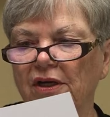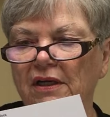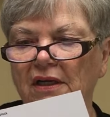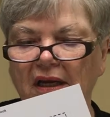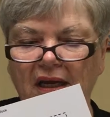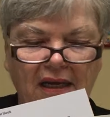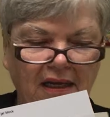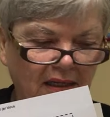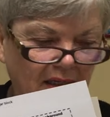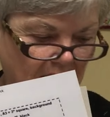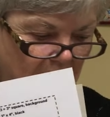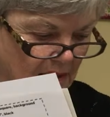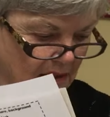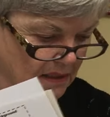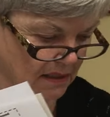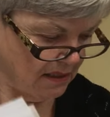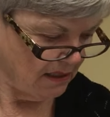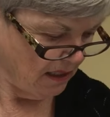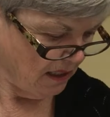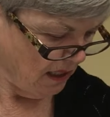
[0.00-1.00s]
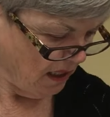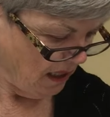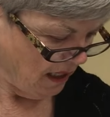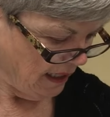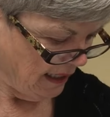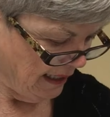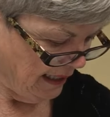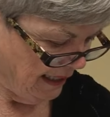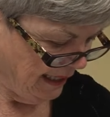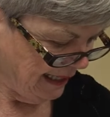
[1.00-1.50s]
it is
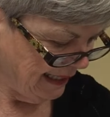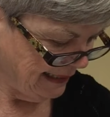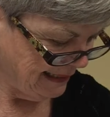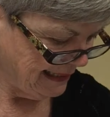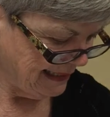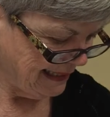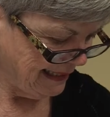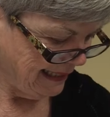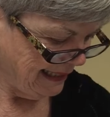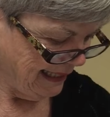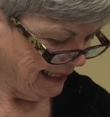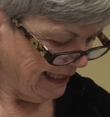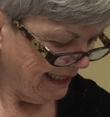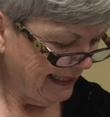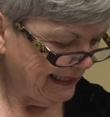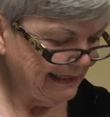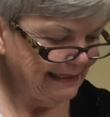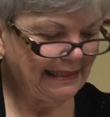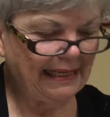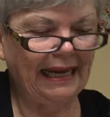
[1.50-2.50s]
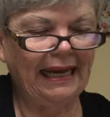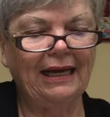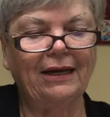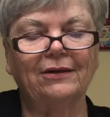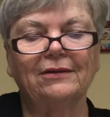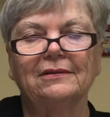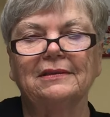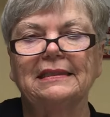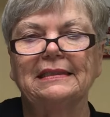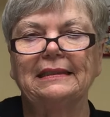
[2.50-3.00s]
it
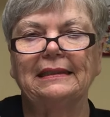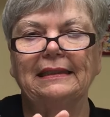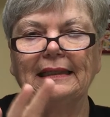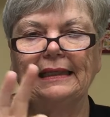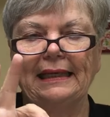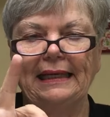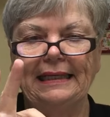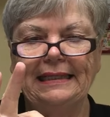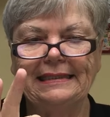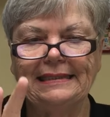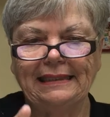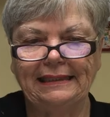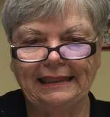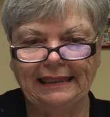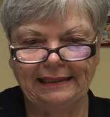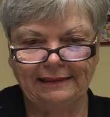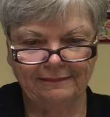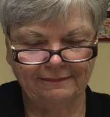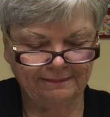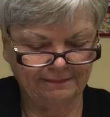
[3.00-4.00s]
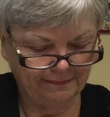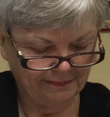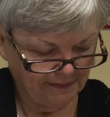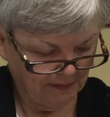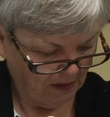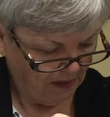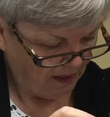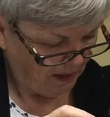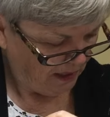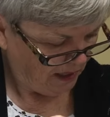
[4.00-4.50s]
tears easily.
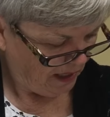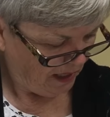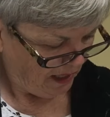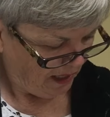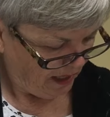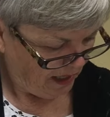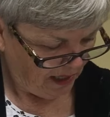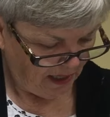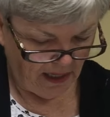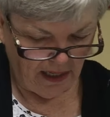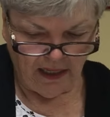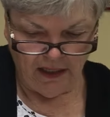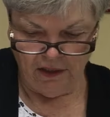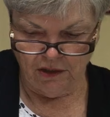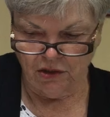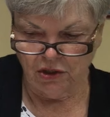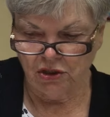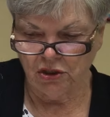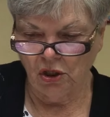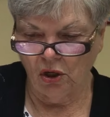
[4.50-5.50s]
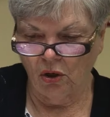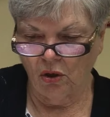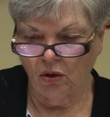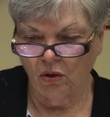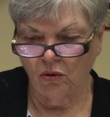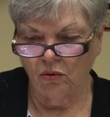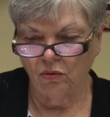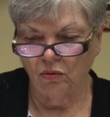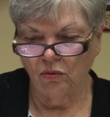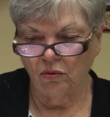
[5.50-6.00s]

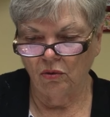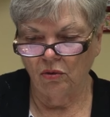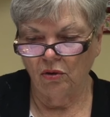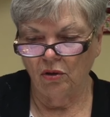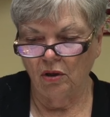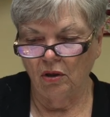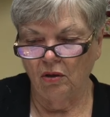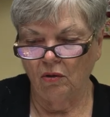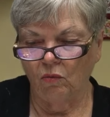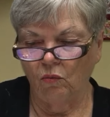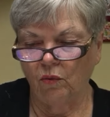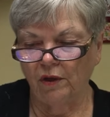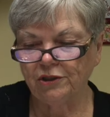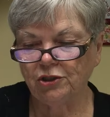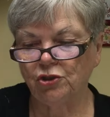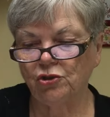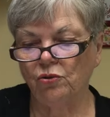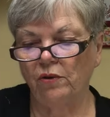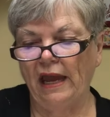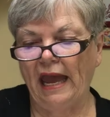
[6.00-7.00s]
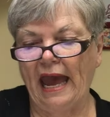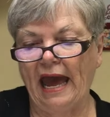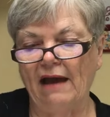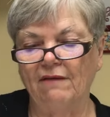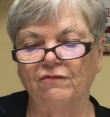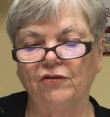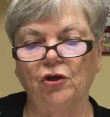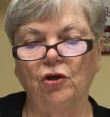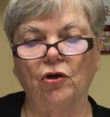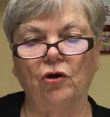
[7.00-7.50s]
So once you
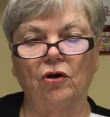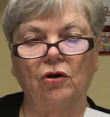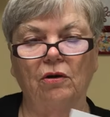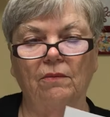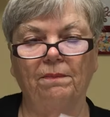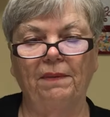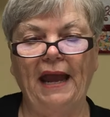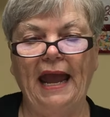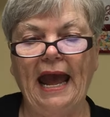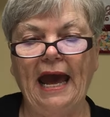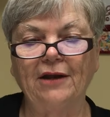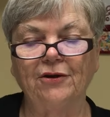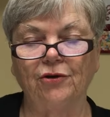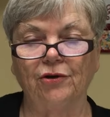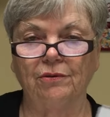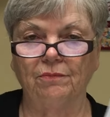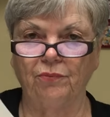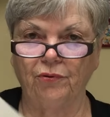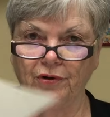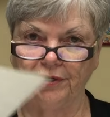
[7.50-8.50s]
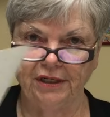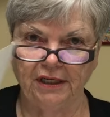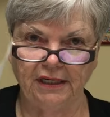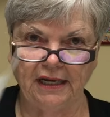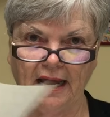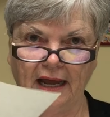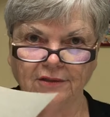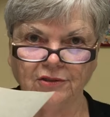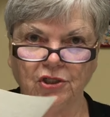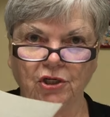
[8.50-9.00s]
have your pattern printed
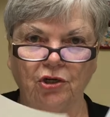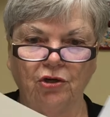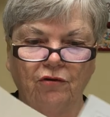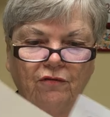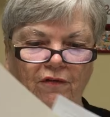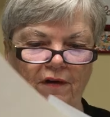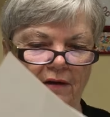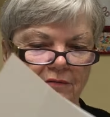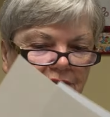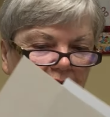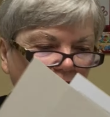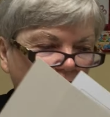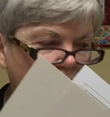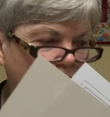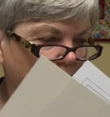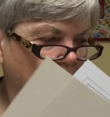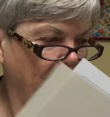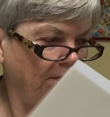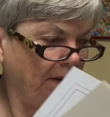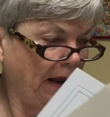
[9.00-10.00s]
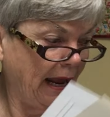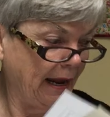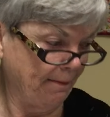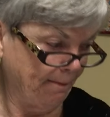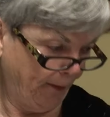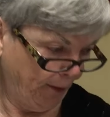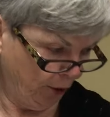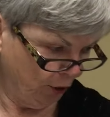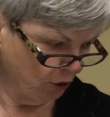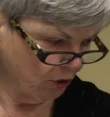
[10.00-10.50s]
onto your foundation
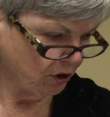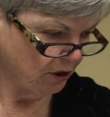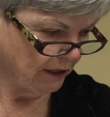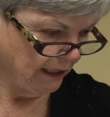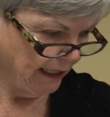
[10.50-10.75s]
paper,